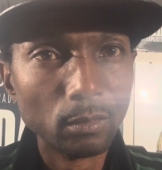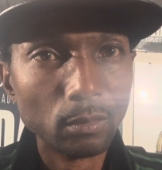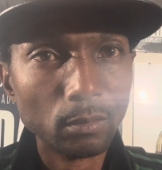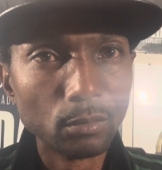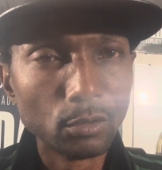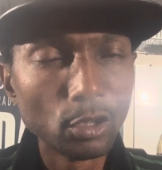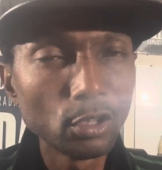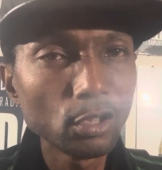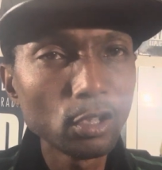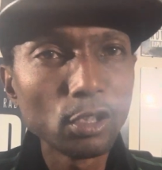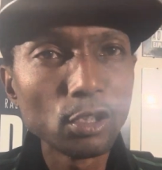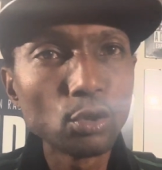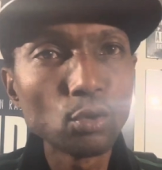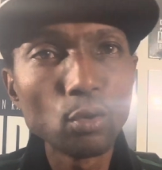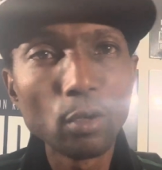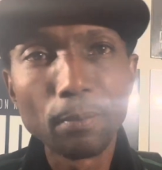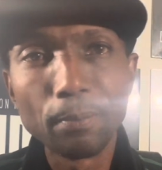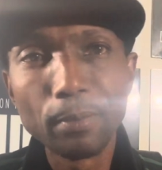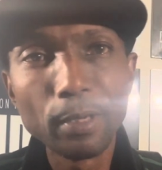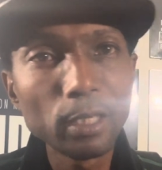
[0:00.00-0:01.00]
Just because you
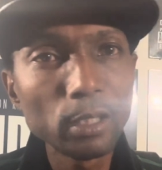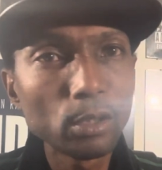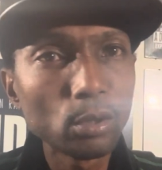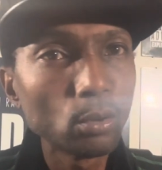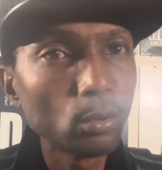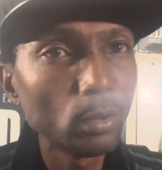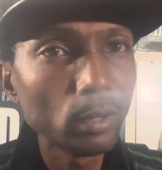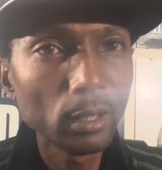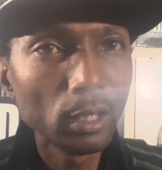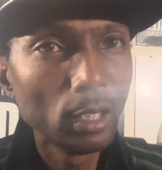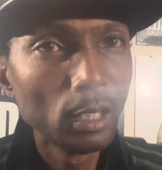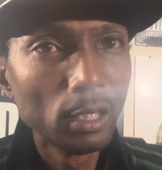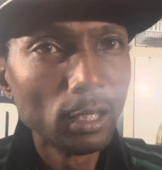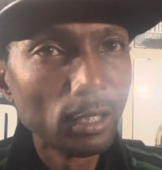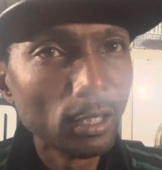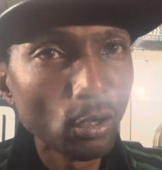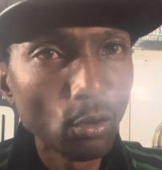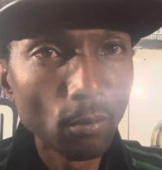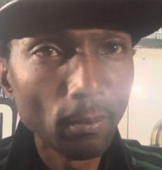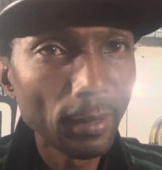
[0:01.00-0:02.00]
admit to it
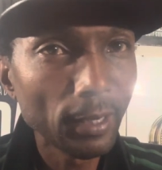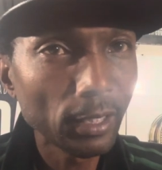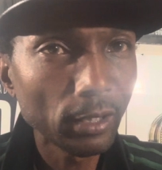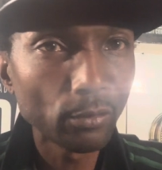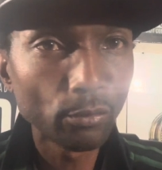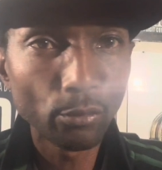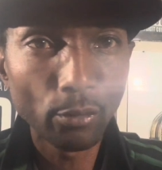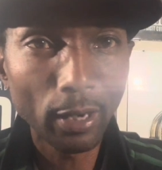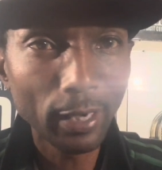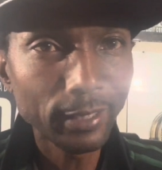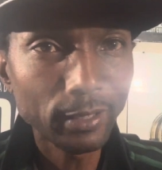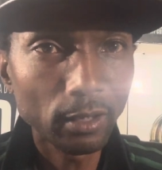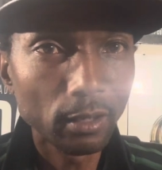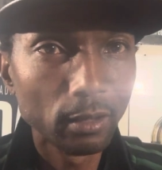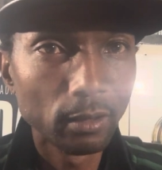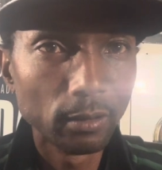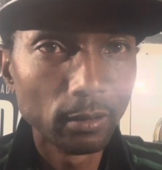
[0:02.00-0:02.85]
don't make it right.